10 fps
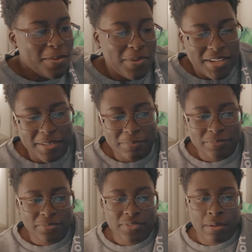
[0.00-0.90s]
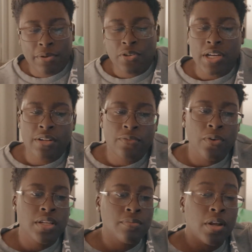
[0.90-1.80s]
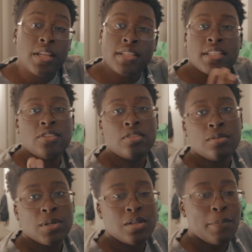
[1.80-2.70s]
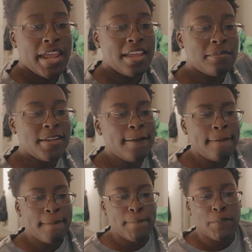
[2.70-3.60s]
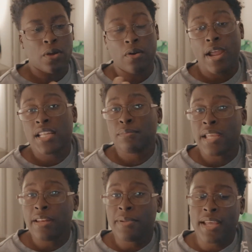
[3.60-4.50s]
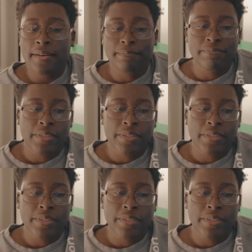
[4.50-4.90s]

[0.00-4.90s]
But I've been trading in the Forex market since YouTube wasn't paying me or hasn't paid me yet.